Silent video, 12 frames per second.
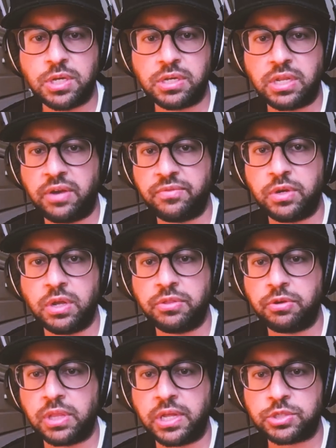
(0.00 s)
and every
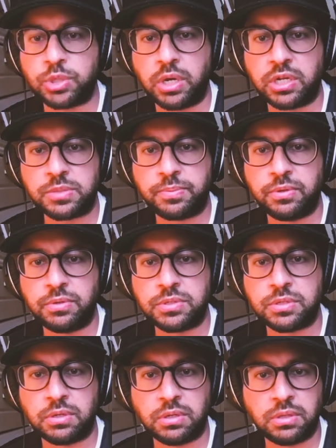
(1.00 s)
other electronics
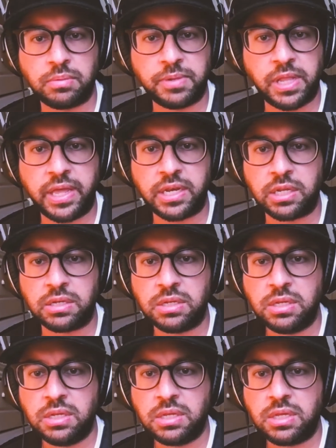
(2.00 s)
producer in the planet
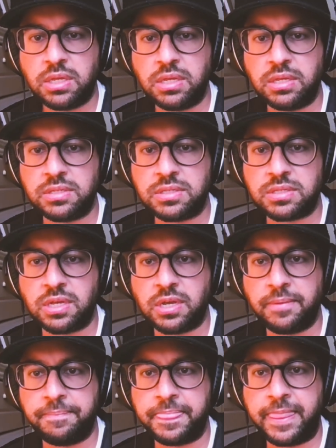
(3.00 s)
is
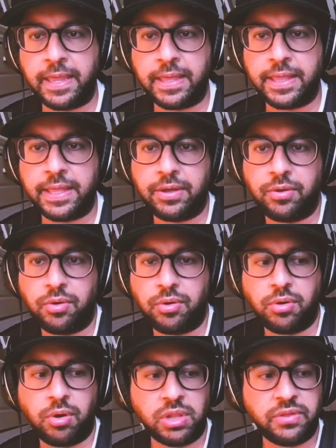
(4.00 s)

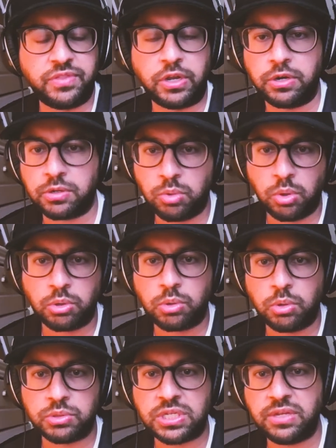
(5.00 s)
all of their
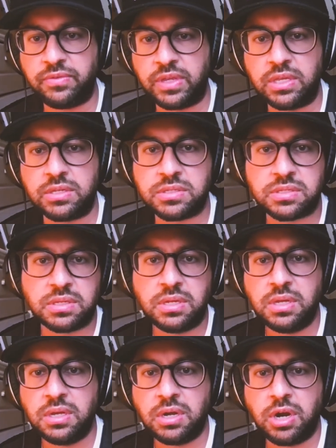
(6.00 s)
quote-unquote TVs
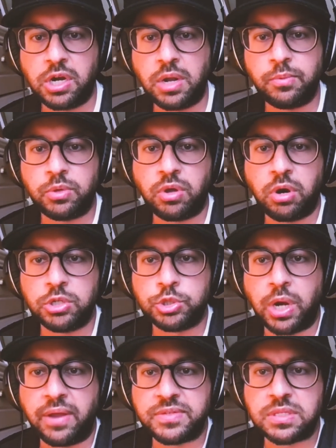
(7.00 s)
are coming with hard
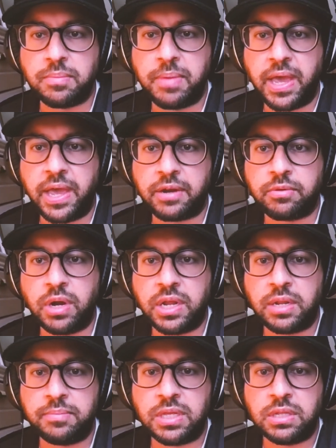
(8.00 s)
drives in the back, right?
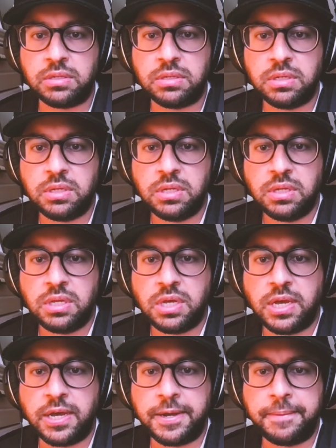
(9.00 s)
I mean,
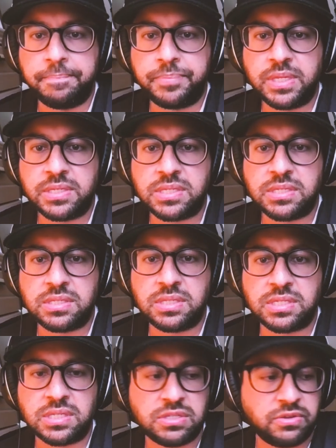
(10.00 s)
this
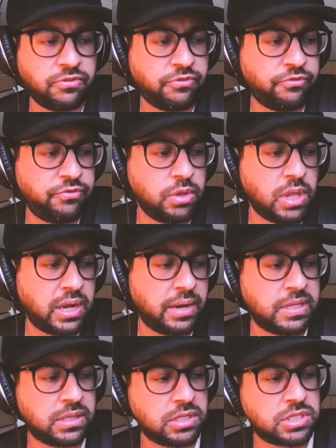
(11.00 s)
is a full-on. I
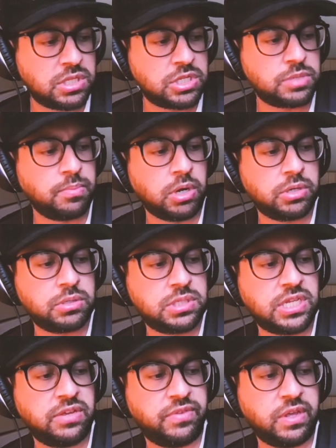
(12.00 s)
mean, the smart
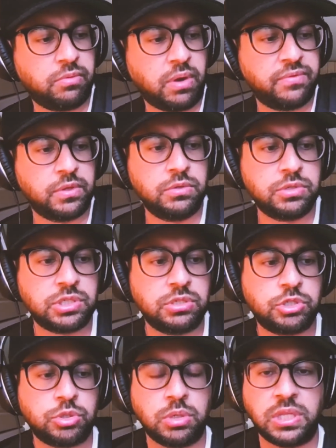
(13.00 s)
TV revolution
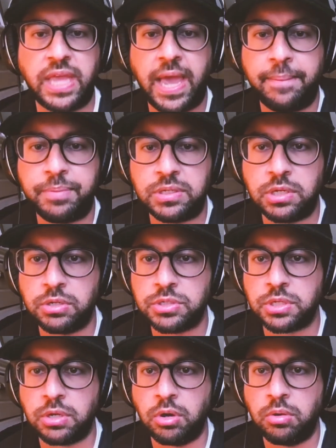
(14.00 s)
surely happened years
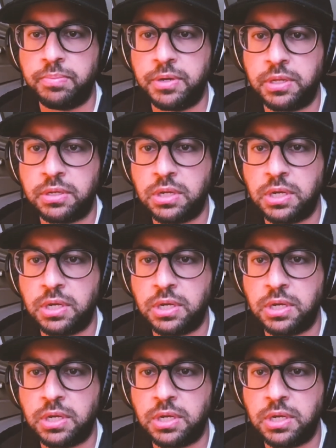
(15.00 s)
ago, but